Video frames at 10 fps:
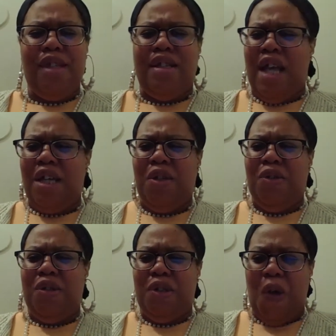thank you
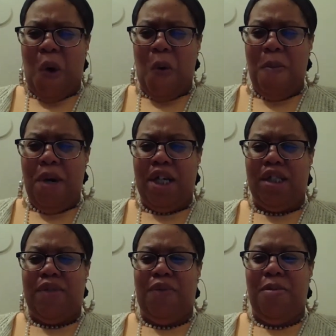so
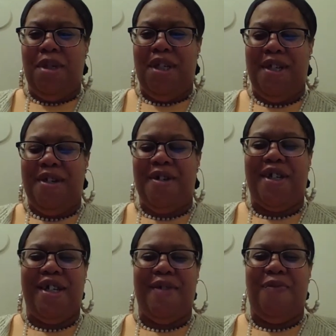much for being here
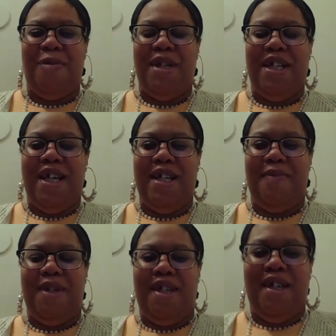again for me, Lady
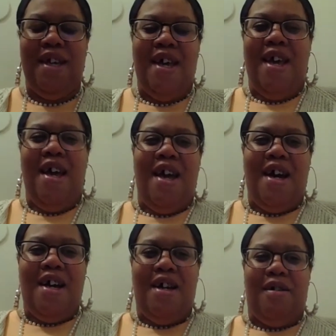B.
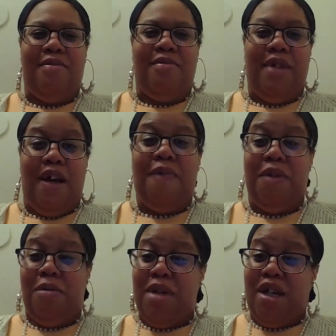I
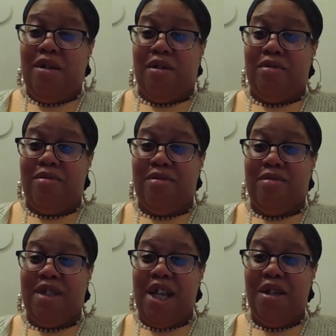feel better.
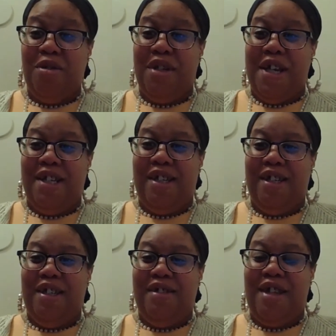Thank you, Lady
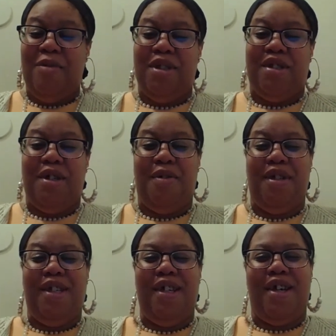E. That was
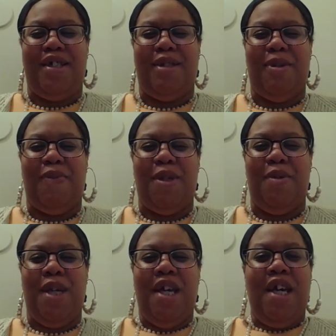totally awesome of
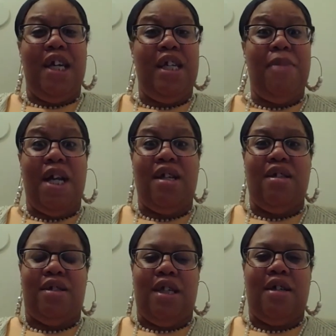you. Anybody
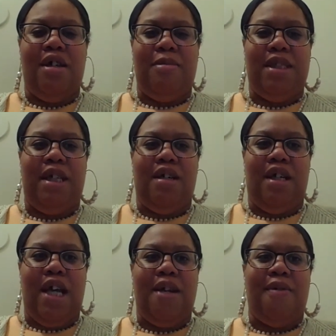else that comes in
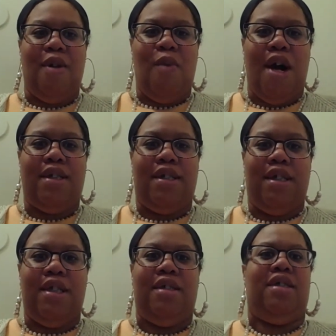later and watch
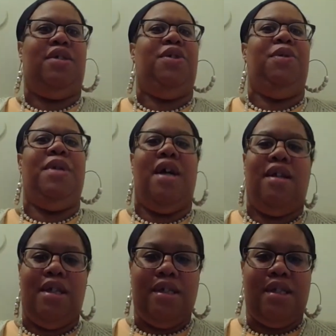this, do not
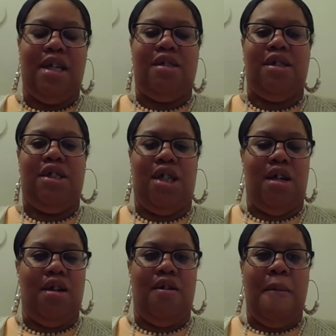hesitate to
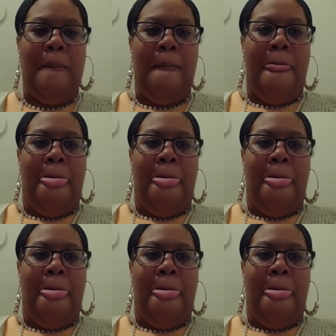share.